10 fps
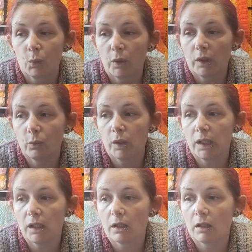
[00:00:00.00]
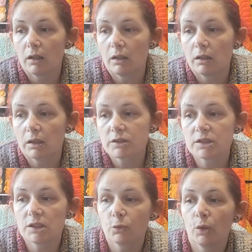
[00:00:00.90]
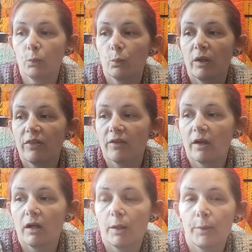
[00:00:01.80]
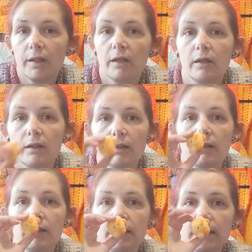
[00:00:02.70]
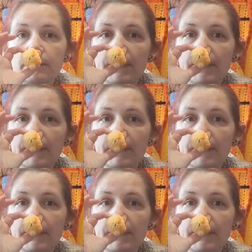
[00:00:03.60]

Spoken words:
where we are continuing with our little